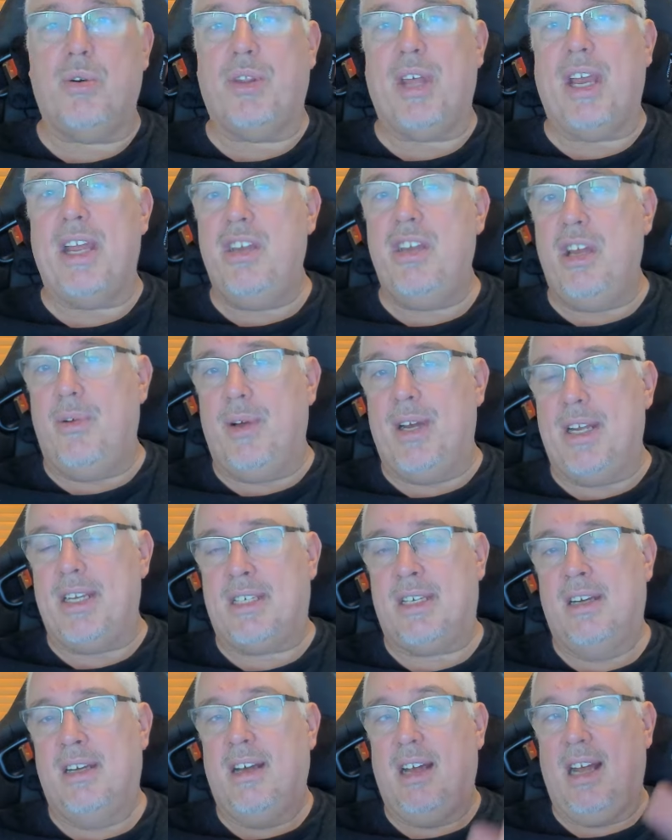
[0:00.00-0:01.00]
they knew it
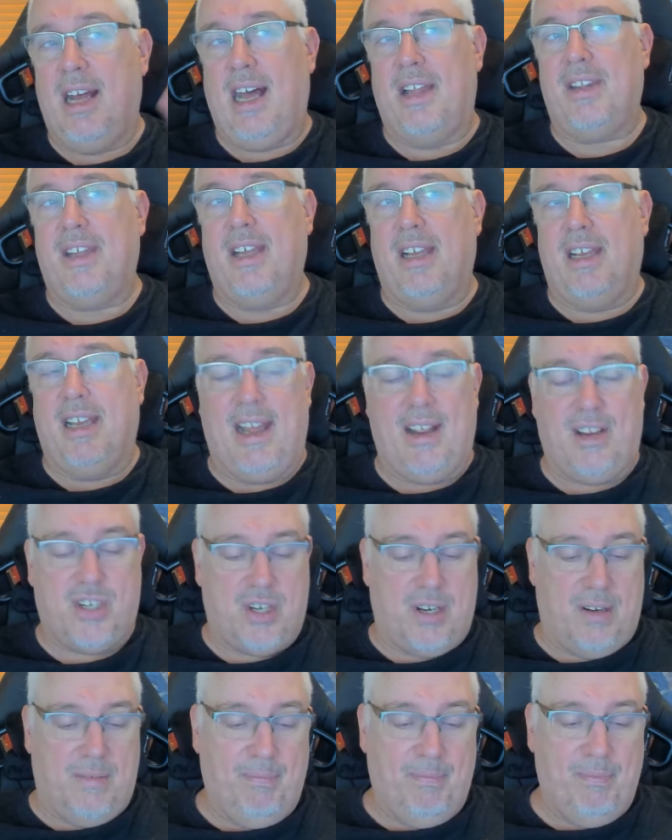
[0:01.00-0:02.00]
at the
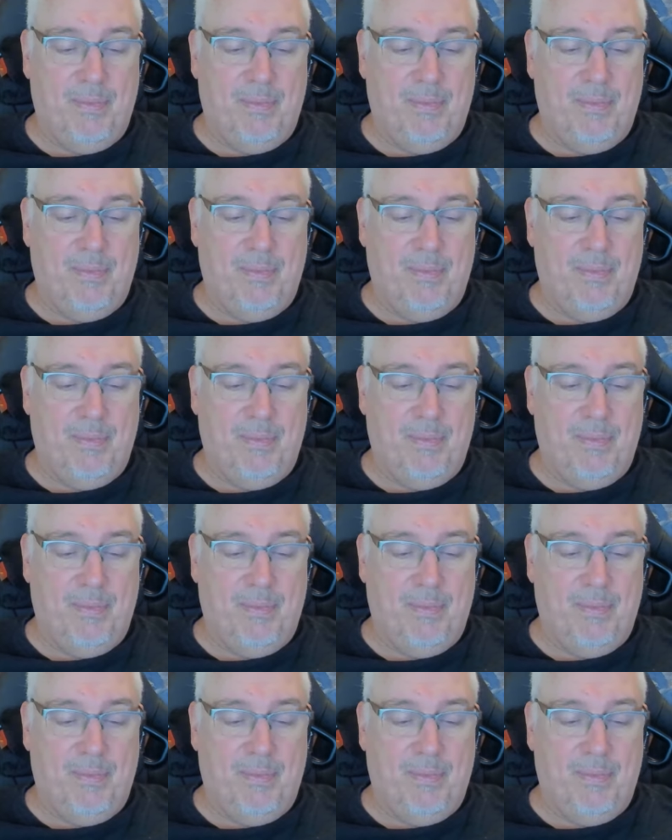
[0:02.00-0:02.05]
election.